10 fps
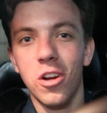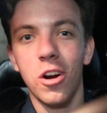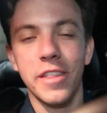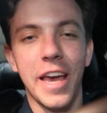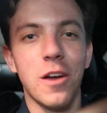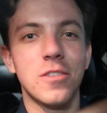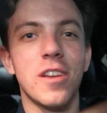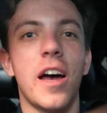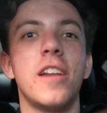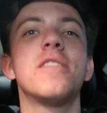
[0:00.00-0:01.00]
start on the
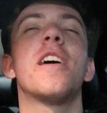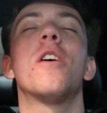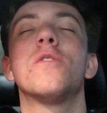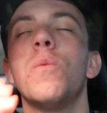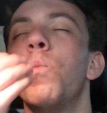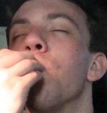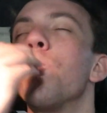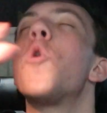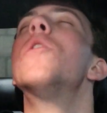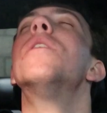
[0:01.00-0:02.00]
outside sounds
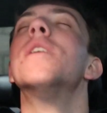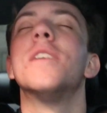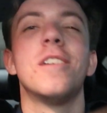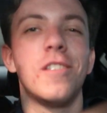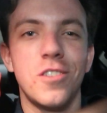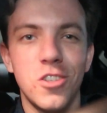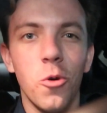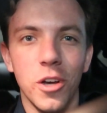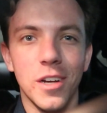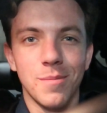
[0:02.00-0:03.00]
so good.